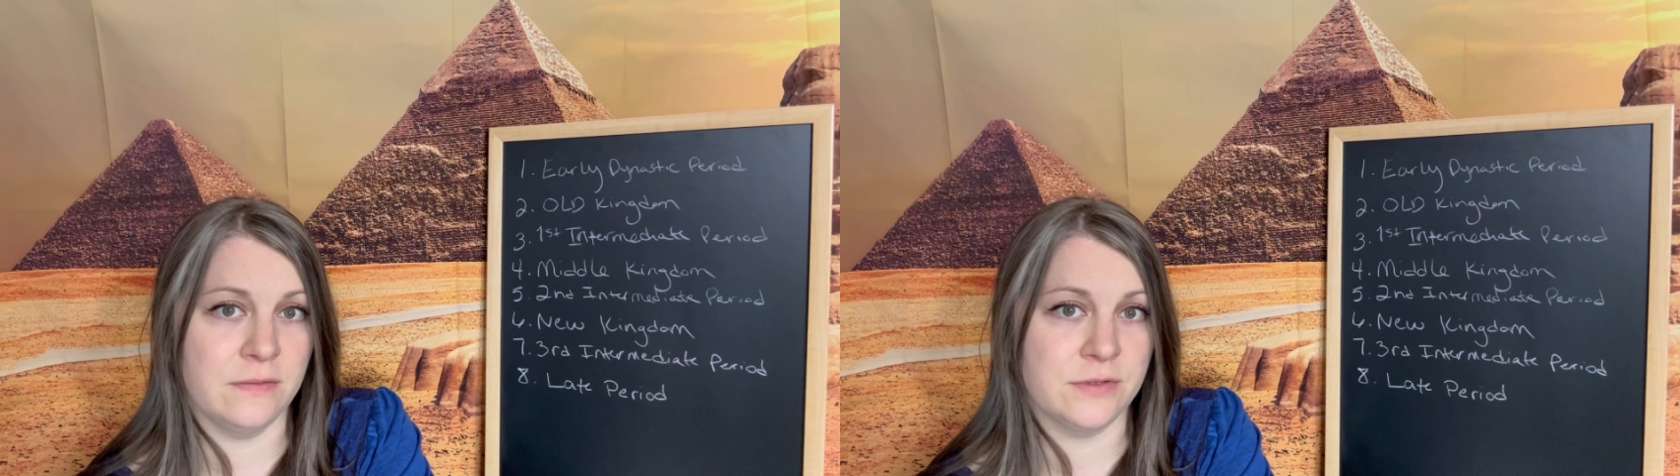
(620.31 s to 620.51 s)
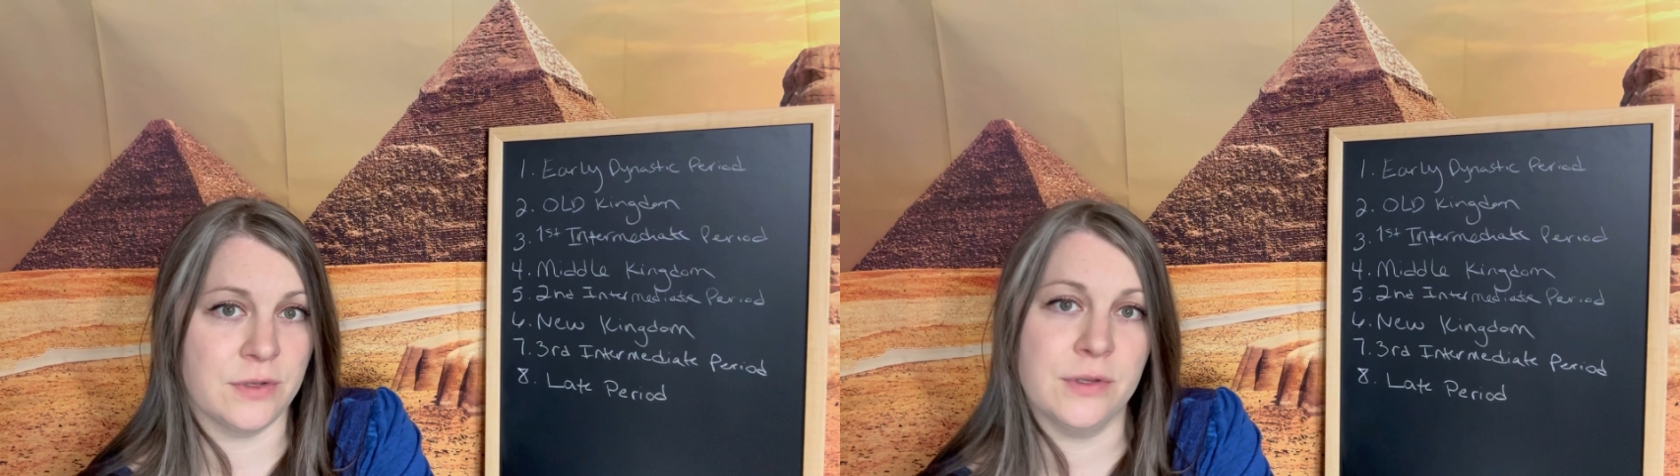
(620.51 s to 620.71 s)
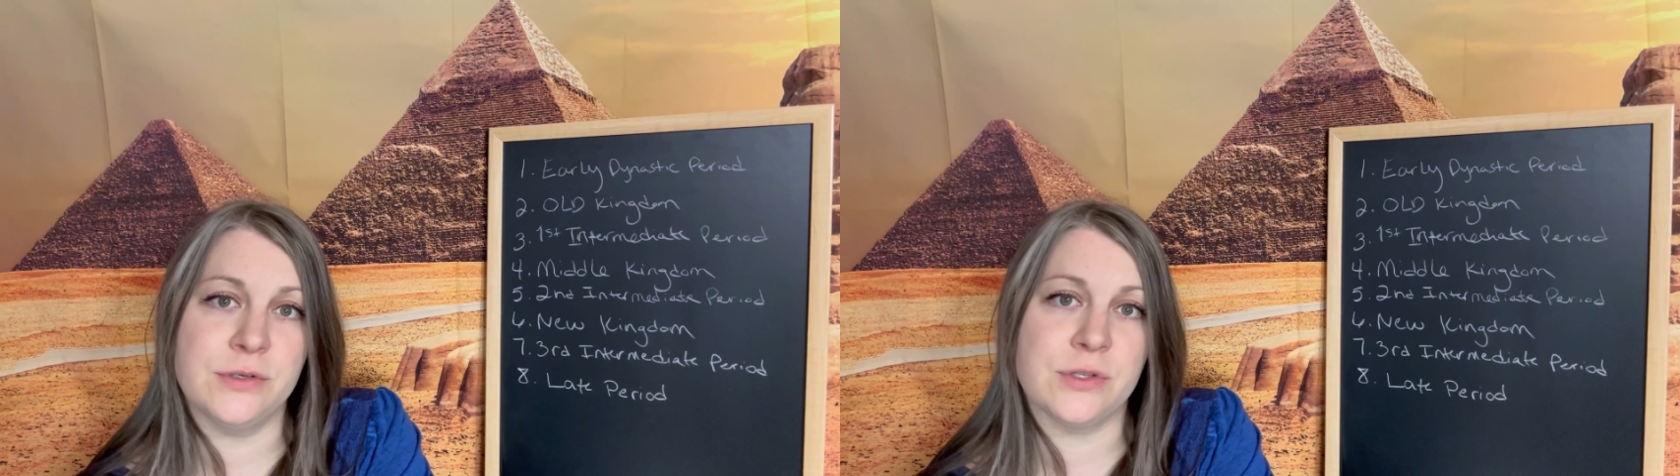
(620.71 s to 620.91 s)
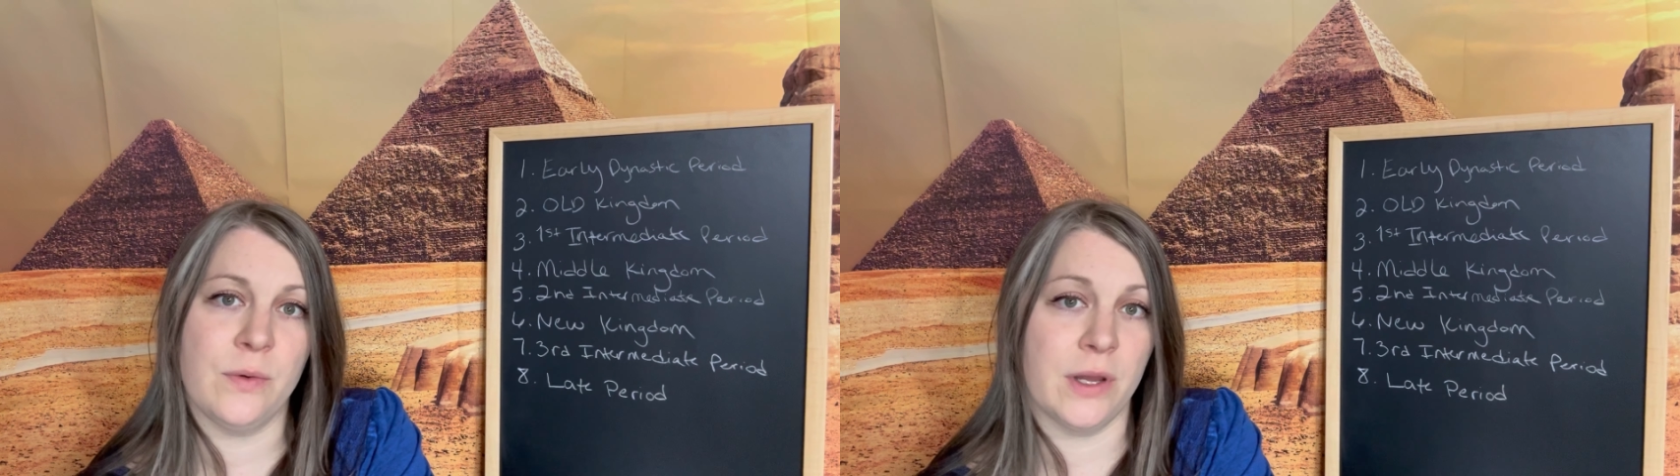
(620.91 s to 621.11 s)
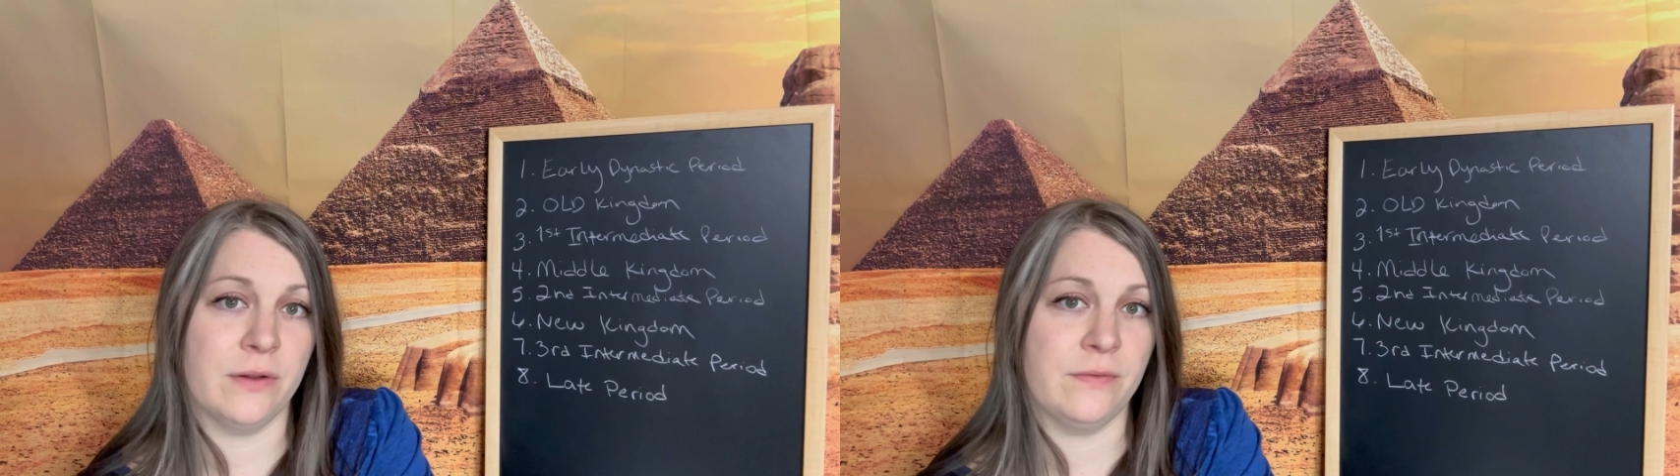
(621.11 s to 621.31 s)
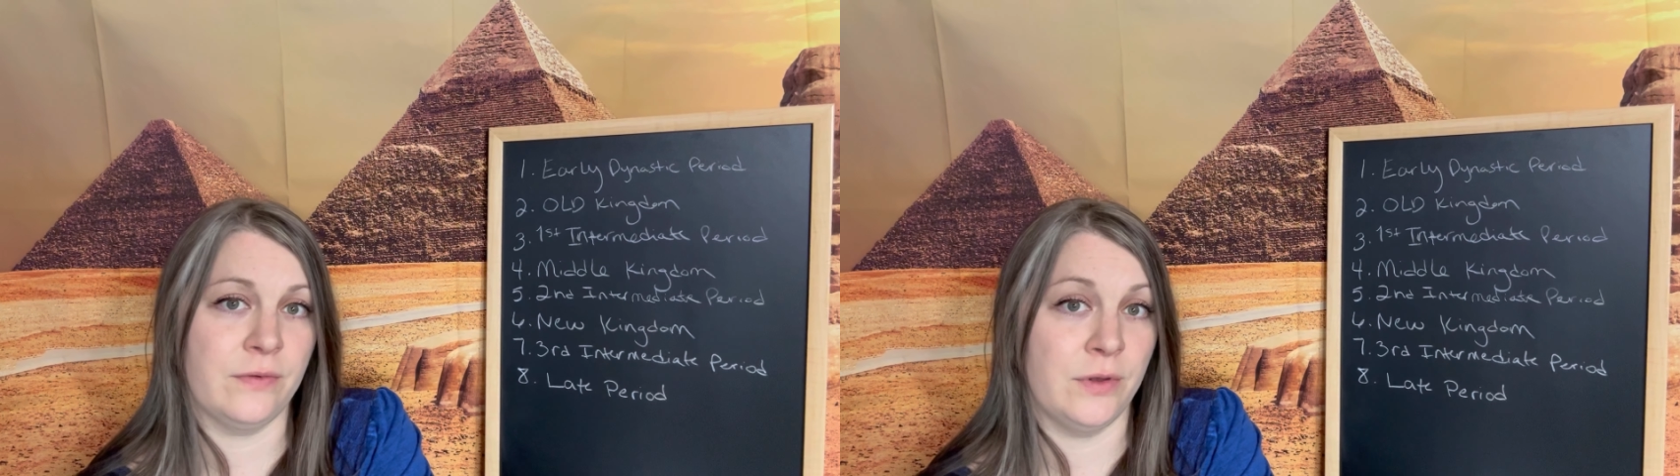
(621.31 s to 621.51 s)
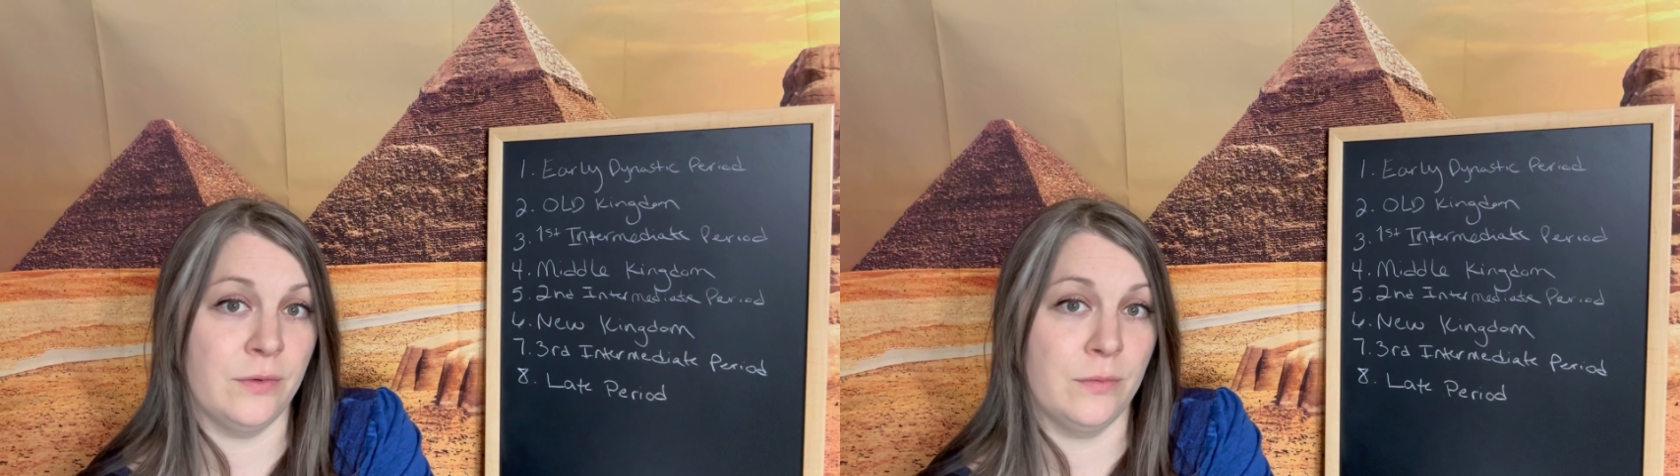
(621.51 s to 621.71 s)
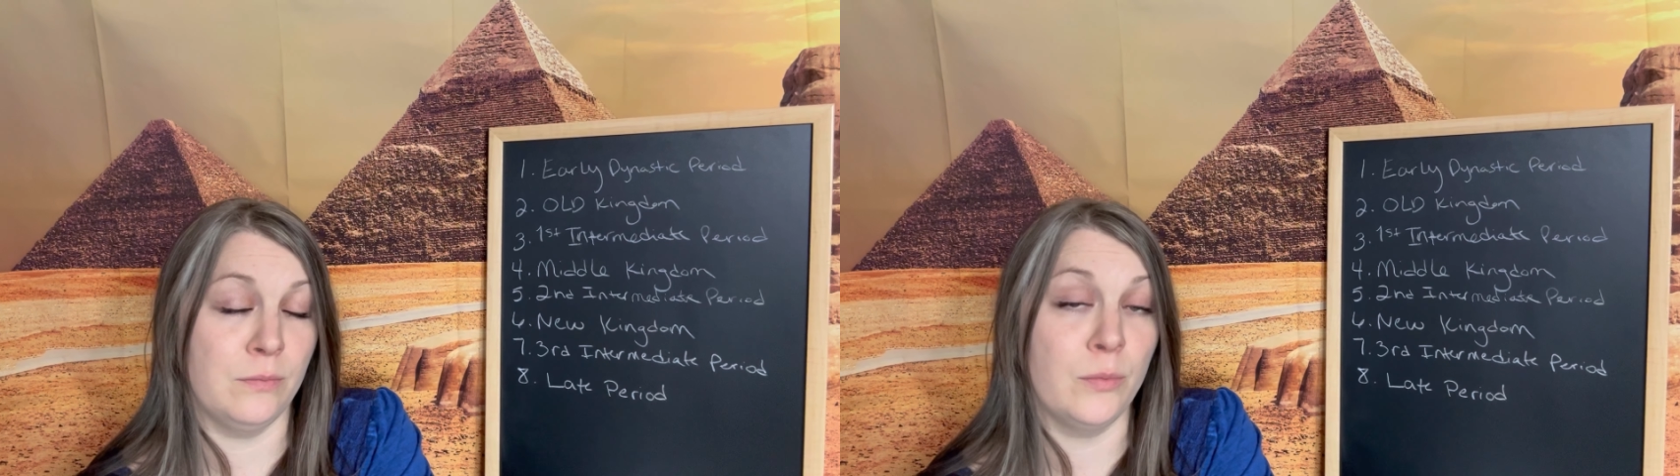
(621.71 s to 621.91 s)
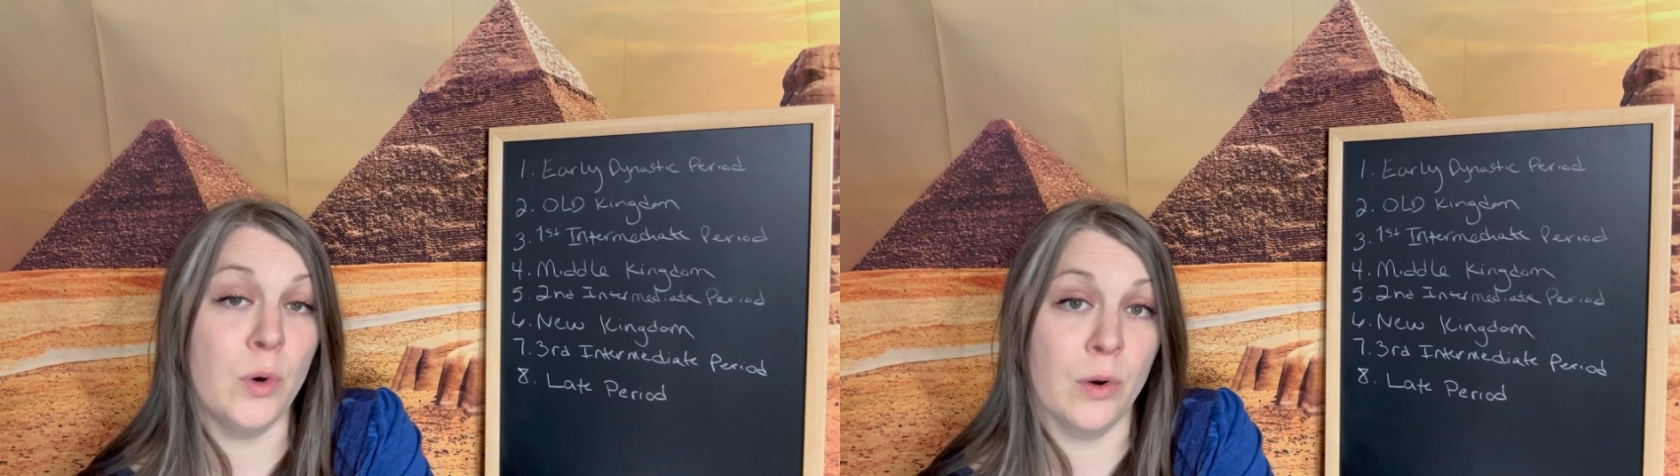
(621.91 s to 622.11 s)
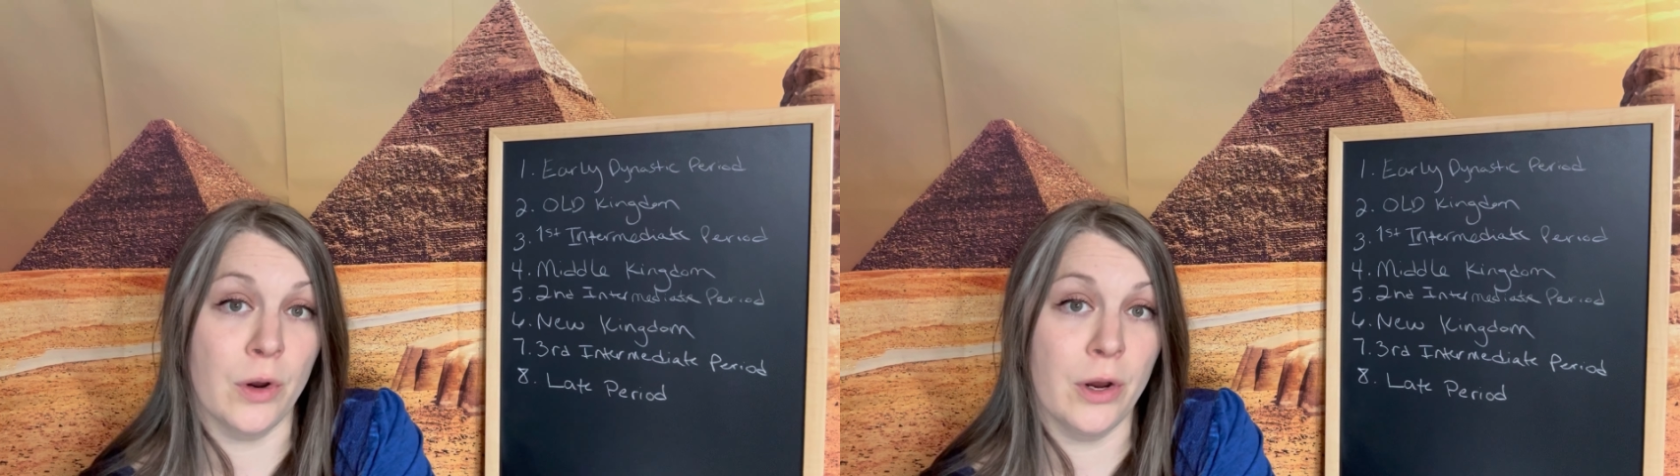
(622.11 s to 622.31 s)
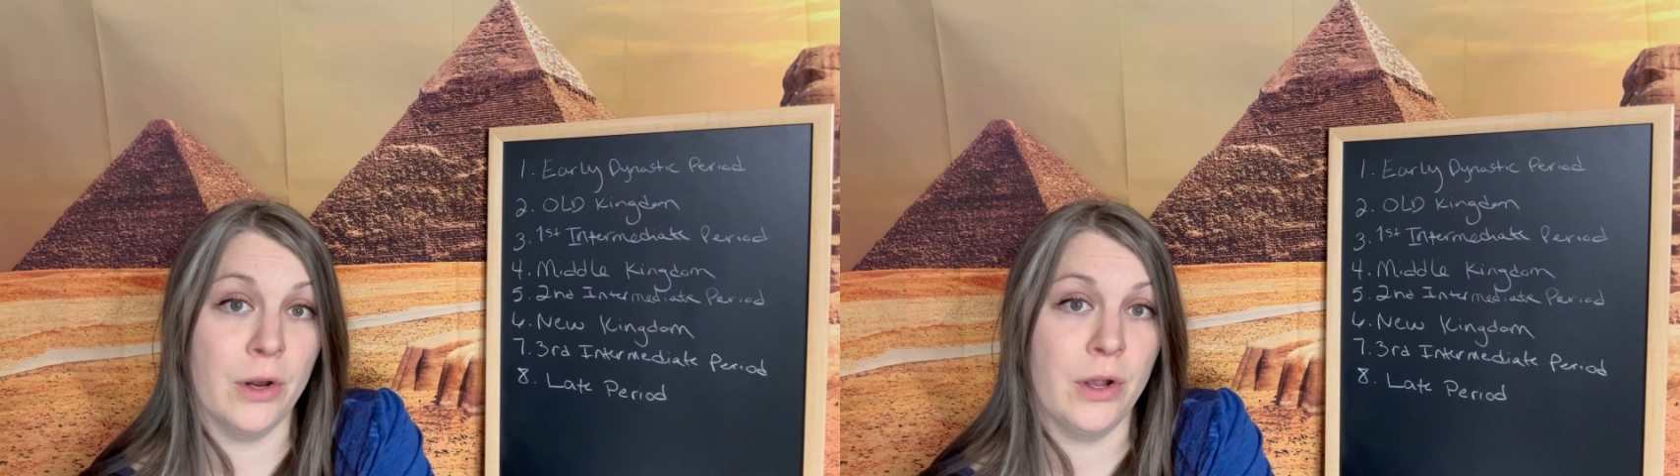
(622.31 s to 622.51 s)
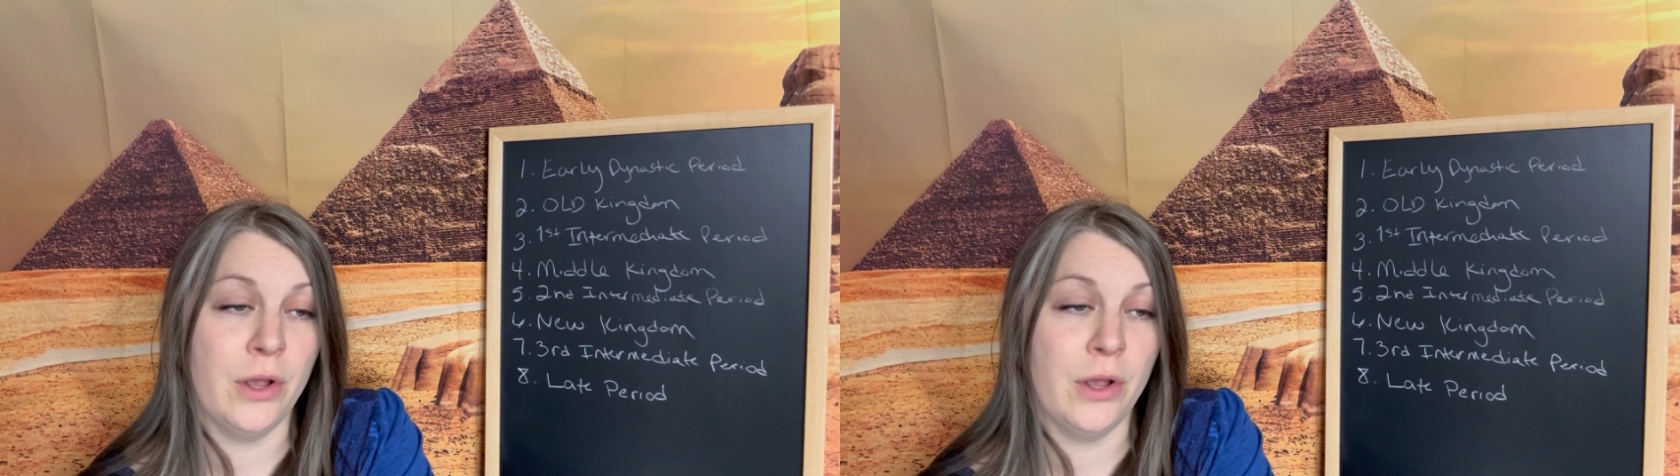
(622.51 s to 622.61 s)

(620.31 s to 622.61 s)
so there's quite a few more,